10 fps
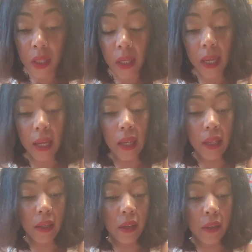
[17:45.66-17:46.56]

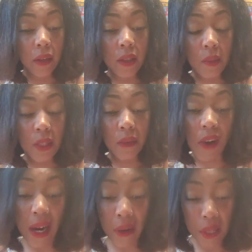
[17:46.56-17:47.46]
and there's something
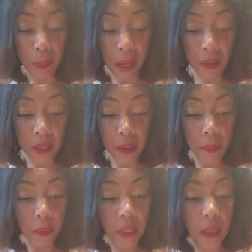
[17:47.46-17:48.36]
fiery about
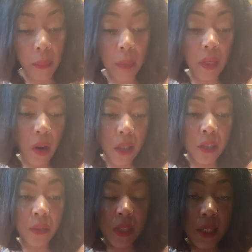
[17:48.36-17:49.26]
them, and it might be hard
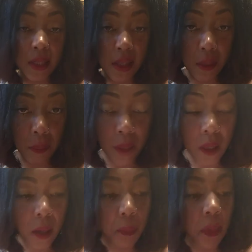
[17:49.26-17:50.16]
to resist them.
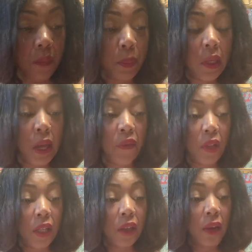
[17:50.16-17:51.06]
But I
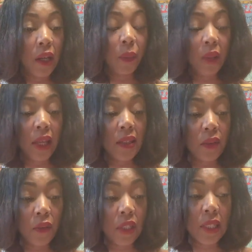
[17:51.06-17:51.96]
feel like you're at a place
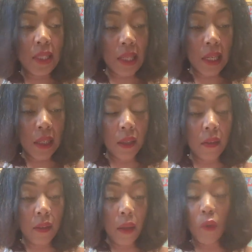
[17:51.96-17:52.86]
of
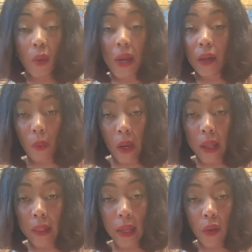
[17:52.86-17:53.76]
resisting them no matter
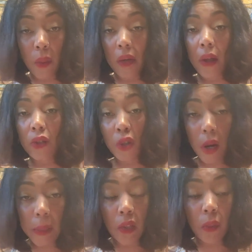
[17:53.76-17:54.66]
what. Like, no matter how
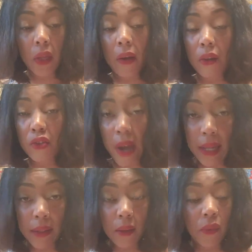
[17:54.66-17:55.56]
charming, no matter how
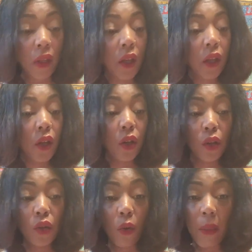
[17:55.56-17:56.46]
attractive,
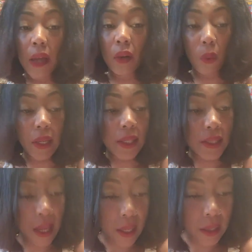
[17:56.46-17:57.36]
no matter what is
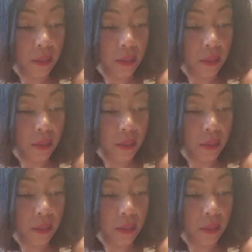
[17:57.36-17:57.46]
said,